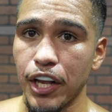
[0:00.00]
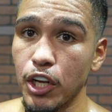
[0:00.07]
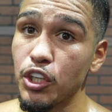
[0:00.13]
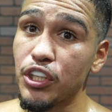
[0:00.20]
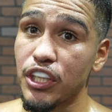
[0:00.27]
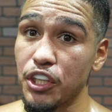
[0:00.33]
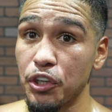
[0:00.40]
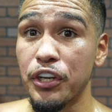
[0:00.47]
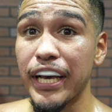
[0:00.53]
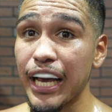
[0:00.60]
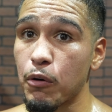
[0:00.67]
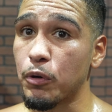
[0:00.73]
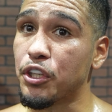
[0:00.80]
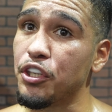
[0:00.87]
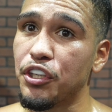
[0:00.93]
You
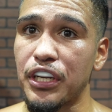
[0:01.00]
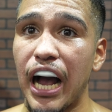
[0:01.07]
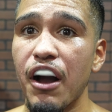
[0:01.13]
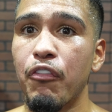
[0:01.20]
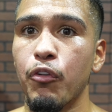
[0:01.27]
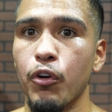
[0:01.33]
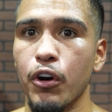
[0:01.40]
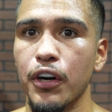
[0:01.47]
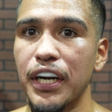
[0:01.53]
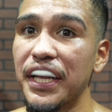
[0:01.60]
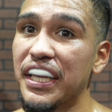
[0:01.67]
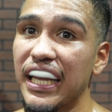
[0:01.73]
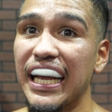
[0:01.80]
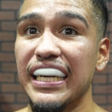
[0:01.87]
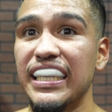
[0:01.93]
get what you sign for,
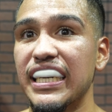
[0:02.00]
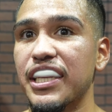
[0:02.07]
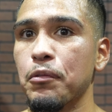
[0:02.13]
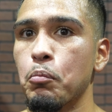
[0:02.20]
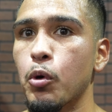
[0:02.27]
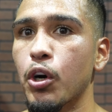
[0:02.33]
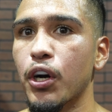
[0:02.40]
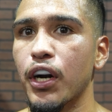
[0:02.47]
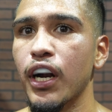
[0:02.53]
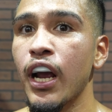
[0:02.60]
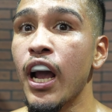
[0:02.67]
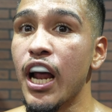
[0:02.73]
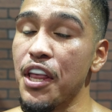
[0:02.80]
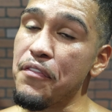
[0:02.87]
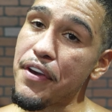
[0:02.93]
nothing less, nothing more.
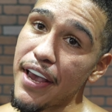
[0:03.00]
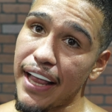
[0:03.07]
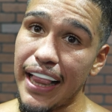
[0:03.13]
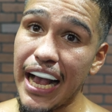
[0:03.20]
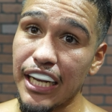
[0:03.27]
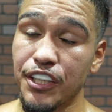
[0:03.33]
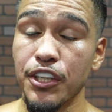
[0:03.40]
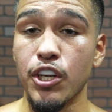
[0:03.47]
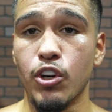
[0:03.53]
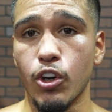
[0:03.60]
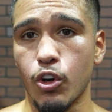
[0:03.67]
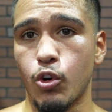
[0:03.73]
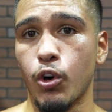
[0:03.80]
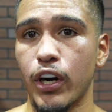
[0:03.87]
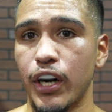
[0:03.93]
And if you get less, you can go
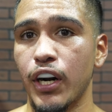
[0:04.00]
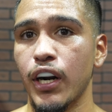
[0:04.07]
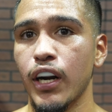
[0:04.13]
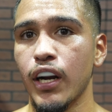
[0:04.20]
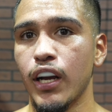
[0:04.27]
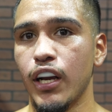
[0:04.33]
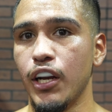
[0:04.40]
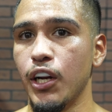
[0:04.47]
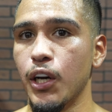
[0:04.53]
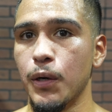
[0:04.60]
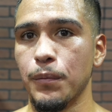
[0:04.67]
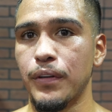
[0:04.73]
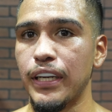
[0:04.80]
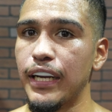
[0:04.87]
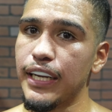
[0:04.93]
to court, you know
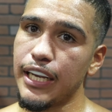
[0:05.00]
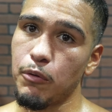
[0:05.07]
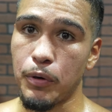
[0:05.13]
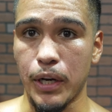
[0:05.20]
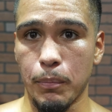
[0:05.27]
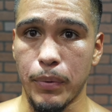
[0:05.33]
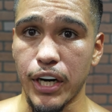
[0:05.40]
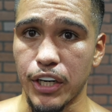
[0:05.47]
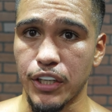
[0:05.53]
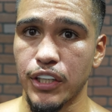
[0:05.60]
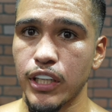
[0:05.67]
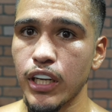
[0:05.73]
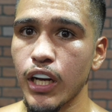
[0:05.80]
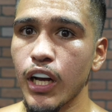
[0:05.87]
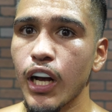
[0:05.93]
what I'm saying, get
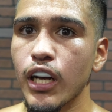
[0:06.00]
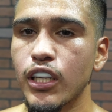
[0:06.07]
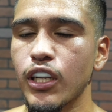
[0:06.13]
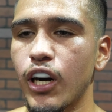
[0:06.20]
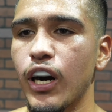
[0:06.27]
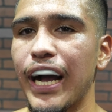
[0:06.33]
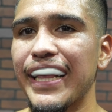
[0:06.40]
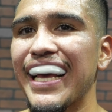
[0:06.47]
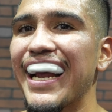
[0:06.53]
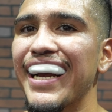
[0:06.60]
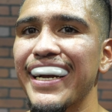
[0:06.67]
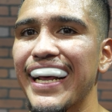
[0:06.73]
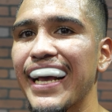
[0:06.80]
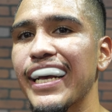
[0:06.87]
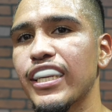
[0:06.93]
reimbursed. So at the end
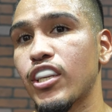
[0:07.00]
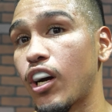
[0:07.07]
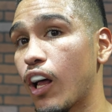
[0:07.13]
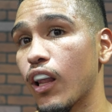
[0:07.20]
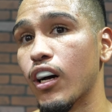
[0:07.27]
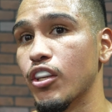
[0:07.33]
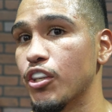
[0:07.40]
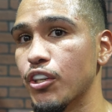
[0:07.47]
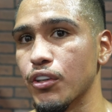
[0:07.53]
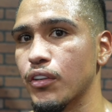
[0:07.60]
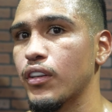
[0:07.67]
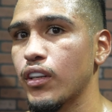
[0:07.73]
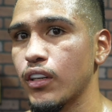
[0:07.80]
of the day, it's all on you.